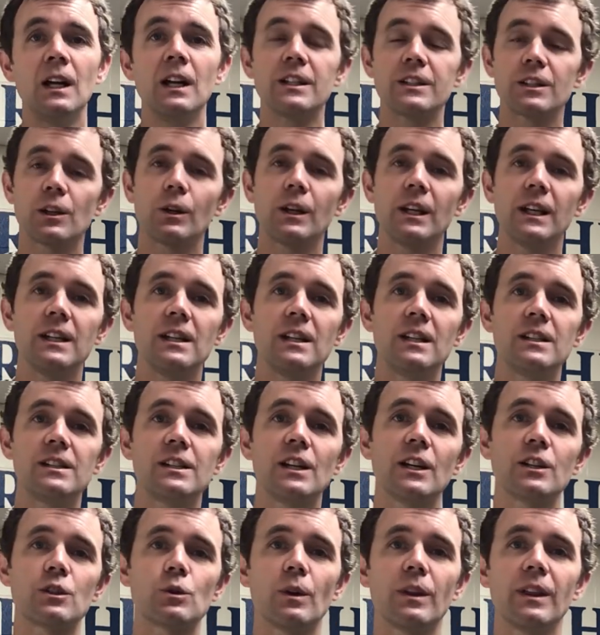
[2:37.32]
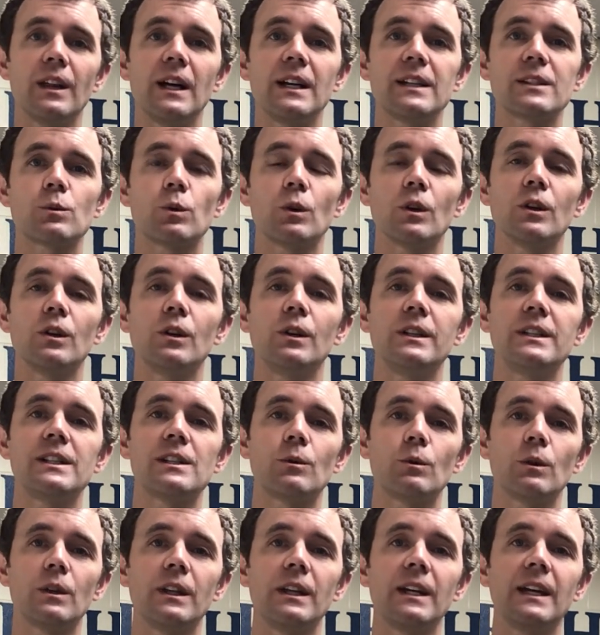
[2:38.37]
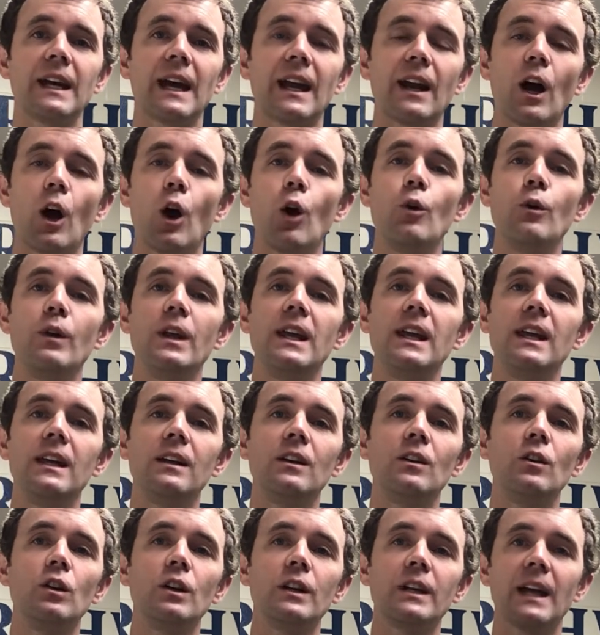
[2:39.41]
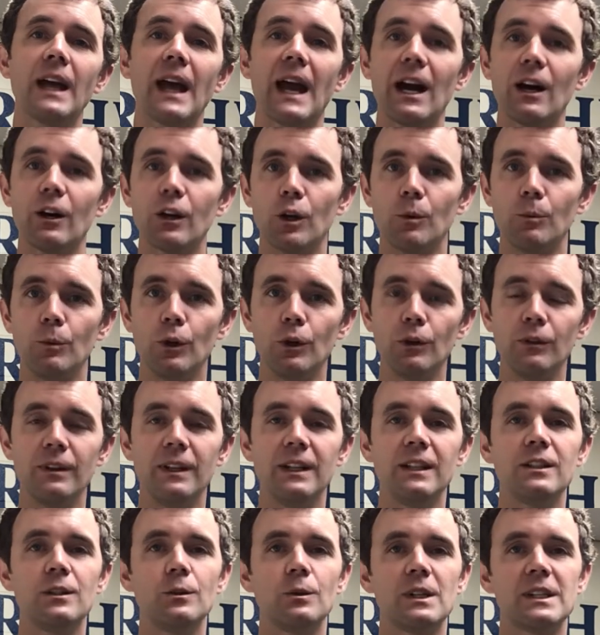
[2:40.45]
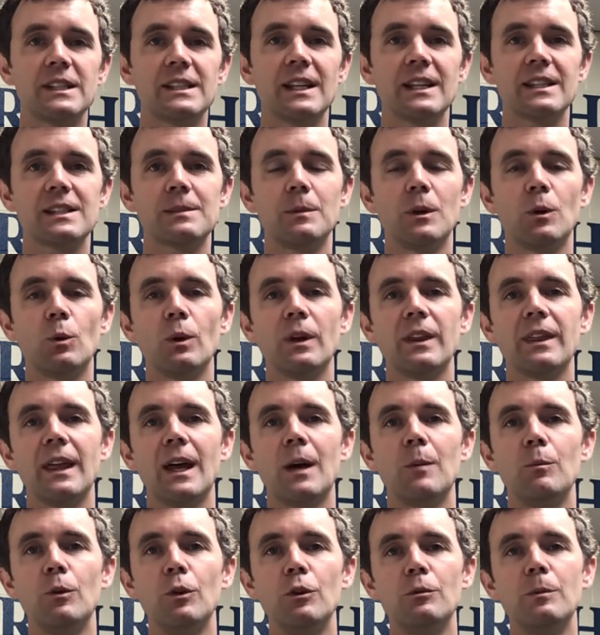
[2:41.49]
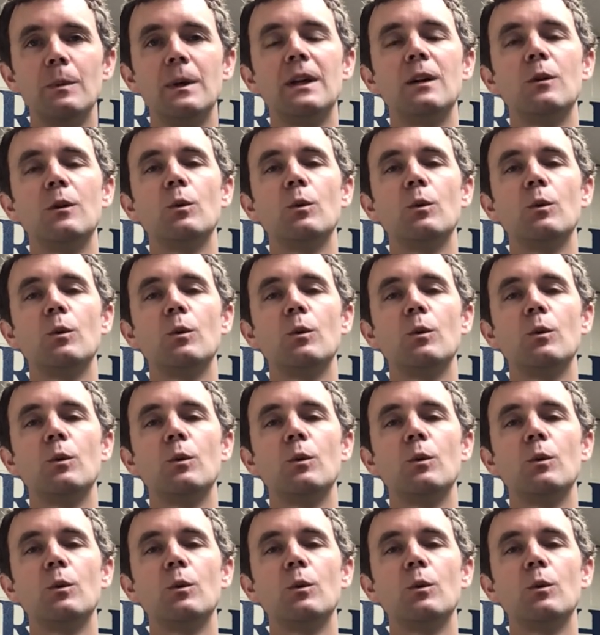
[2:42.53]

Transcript: So getting in touch with us, we're going to really kind of hone in, look at how you're moving, do an assessment with that movement,